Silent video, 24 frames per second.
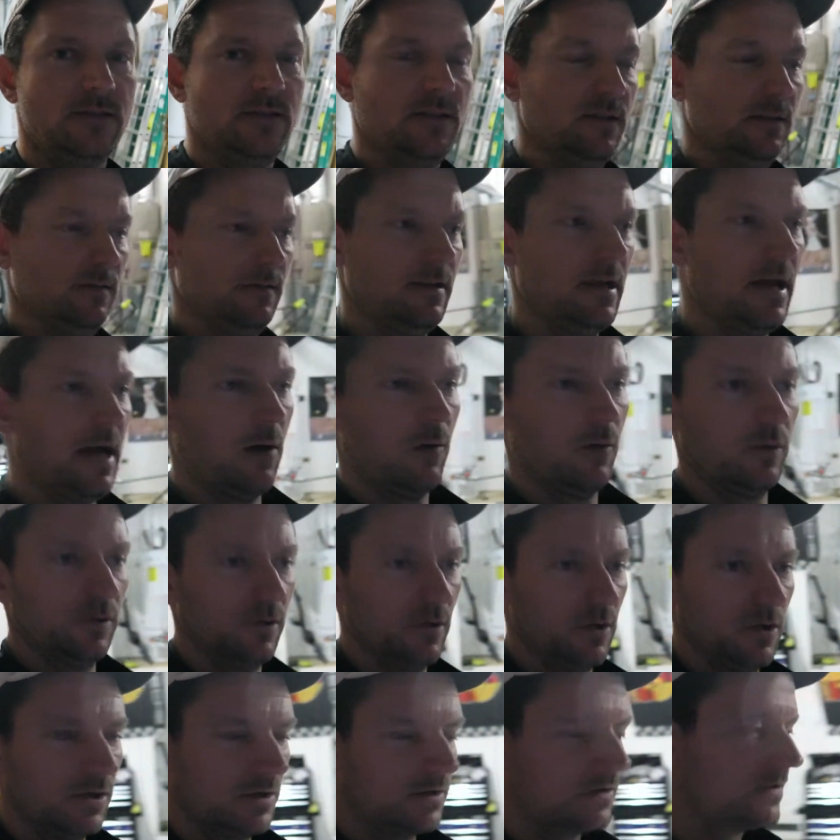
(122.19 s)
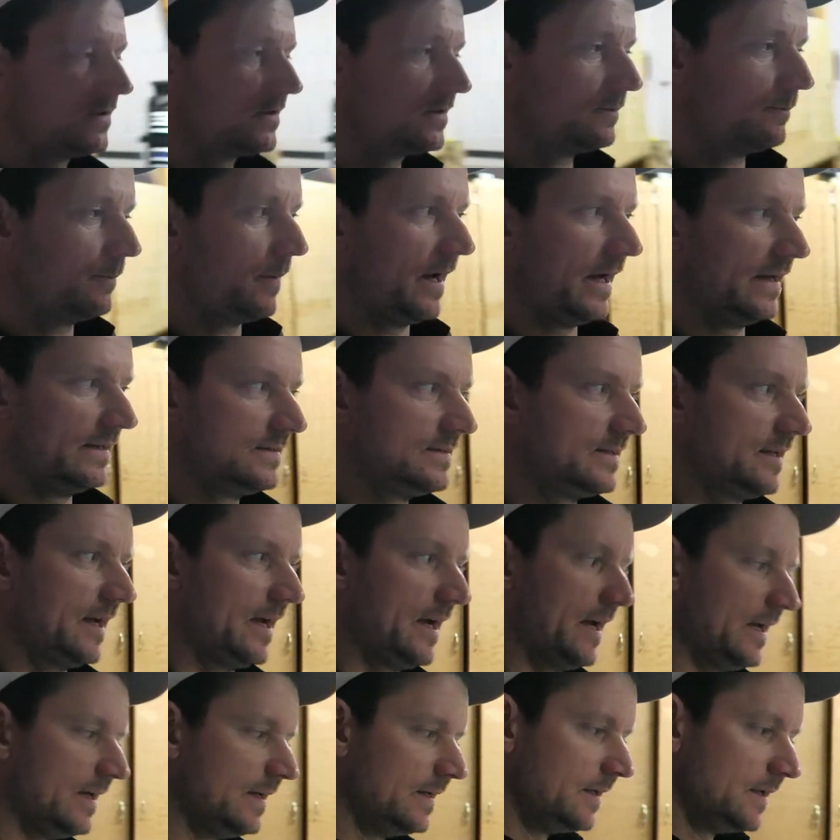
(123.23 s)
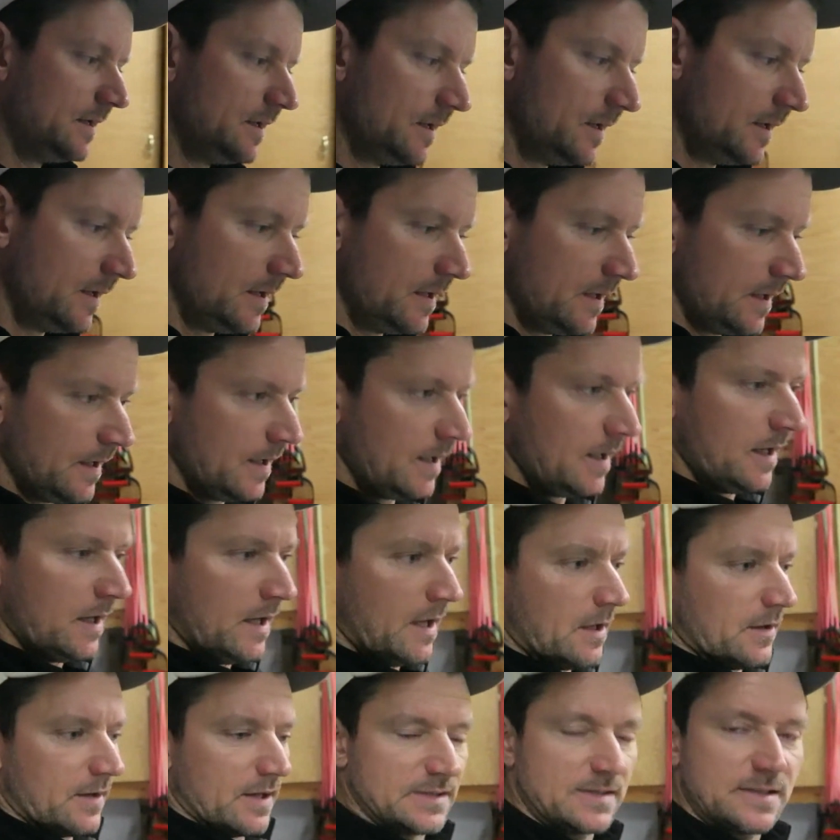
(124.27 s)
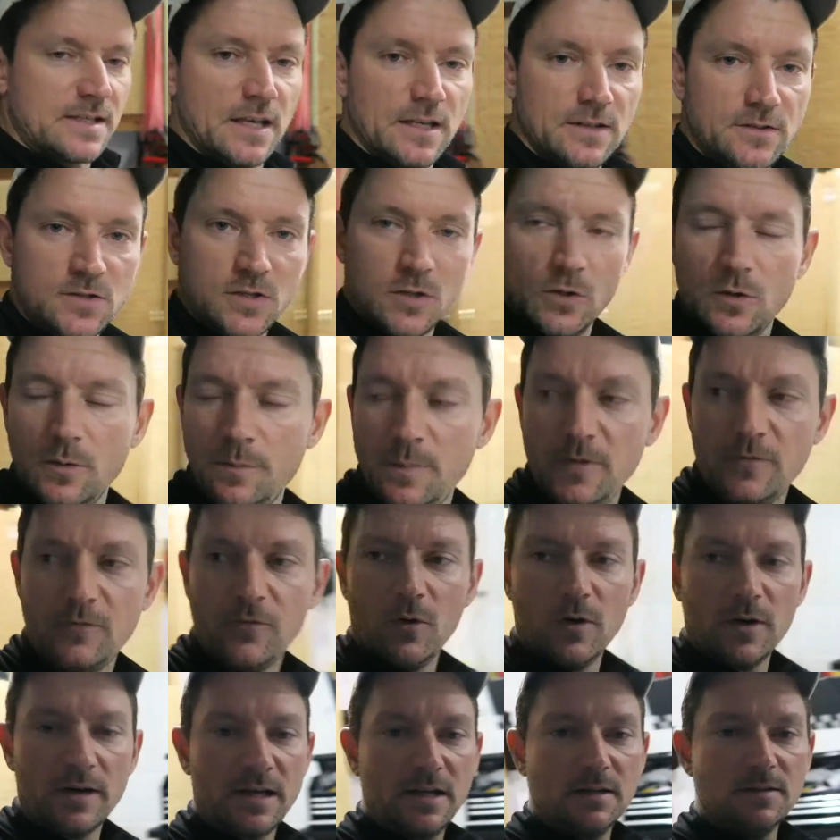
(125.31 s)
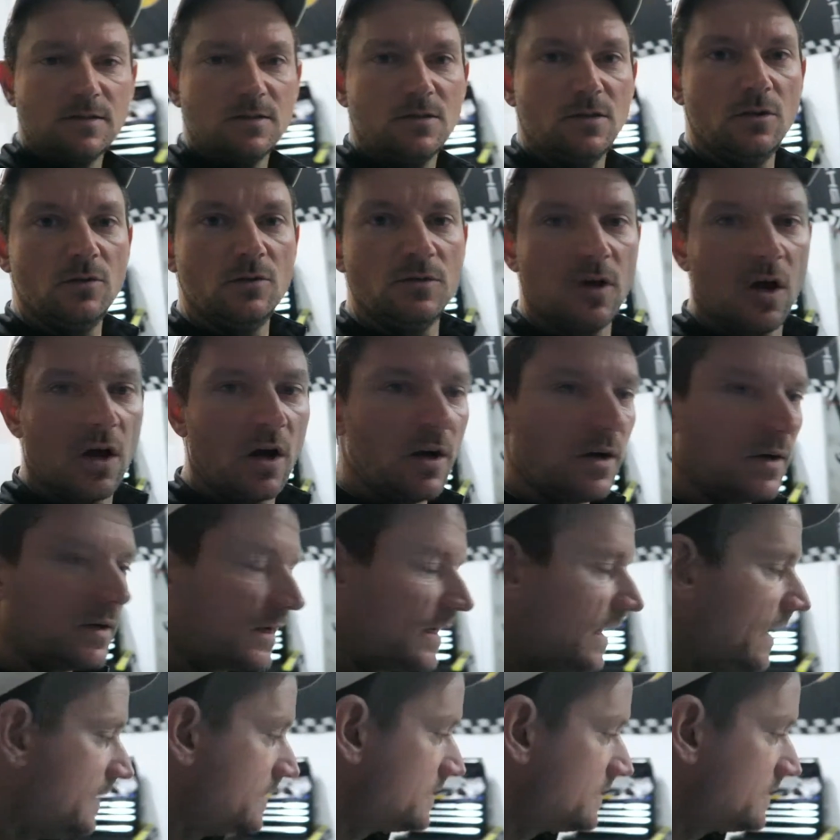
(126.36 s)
and how it looks. But let's get to it before it gets too dark.